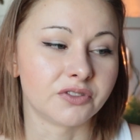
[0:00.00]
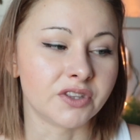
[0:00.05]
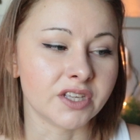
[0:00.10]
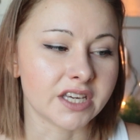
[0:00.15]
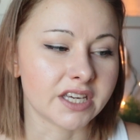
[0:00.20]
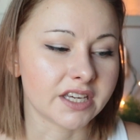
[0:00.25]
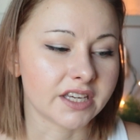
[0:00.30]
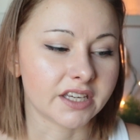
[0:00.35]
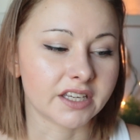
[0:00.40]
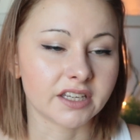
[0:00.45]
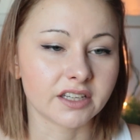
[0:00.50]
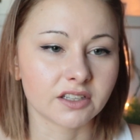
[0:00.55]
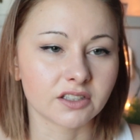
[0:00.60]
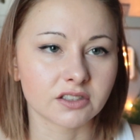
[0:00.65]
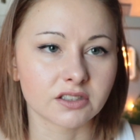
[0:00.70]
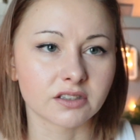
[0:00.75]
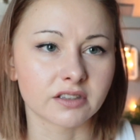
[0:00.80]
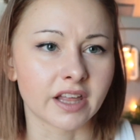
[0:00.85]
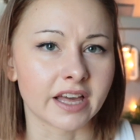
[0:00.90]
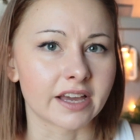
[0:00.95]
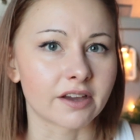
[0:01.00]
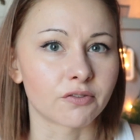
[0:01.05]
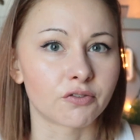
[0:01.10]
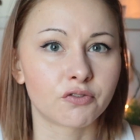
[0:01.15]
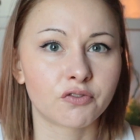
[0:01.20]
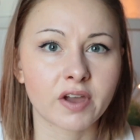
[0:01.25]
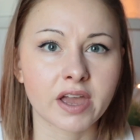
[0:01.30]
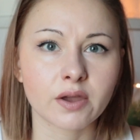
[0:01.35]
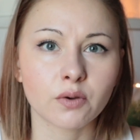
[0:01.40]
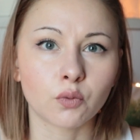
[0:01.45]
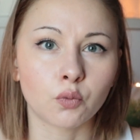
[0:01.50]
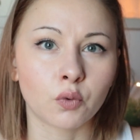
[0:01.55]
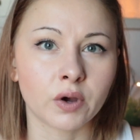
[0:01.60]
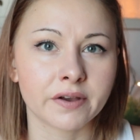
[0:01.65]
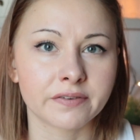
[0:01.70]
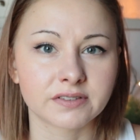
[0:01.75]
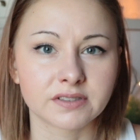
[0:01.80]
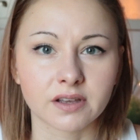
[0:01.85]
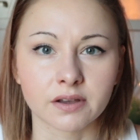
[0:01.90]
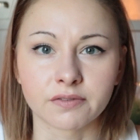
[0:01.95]
the like faint
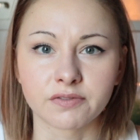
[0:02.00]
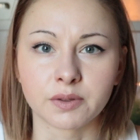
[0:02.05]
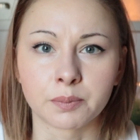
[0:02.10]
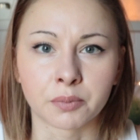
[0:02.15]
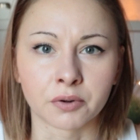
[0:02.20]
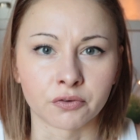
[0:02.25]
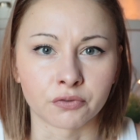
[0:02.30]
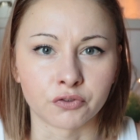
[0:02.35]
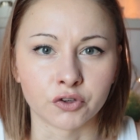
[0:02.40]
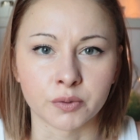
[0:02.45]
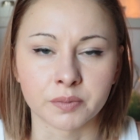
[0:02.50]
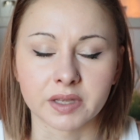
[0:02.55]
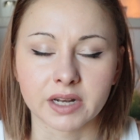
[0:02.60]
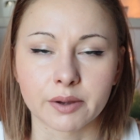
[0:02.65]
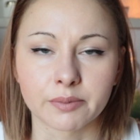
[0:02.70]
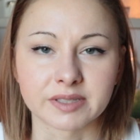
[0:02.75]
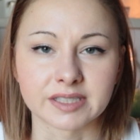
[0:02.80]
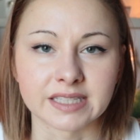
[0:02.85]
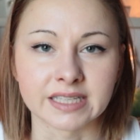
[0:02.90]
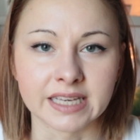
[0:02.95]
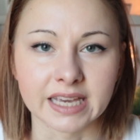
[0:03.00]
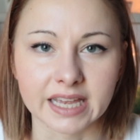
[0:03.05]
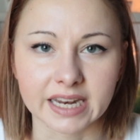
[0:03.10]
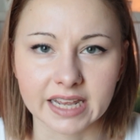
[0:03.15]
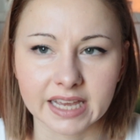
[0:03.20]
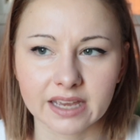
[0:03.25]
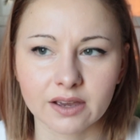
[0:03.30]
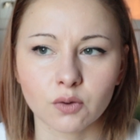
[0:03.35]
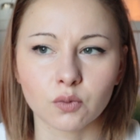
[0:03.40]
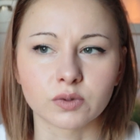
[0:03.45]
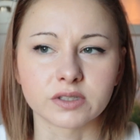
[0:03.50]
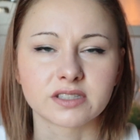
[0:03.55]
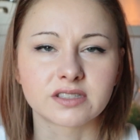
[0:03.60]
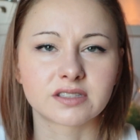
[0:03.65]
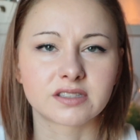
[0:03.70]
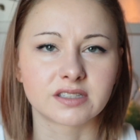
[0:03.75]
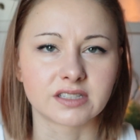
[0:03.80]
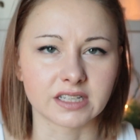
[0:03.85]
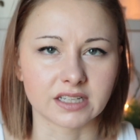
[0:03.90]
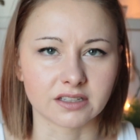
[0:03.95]
whiffs of the perfume that I was getting was
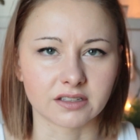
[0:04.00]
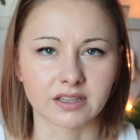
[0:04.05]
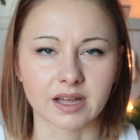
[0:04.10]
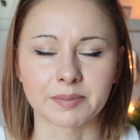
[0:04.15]
still,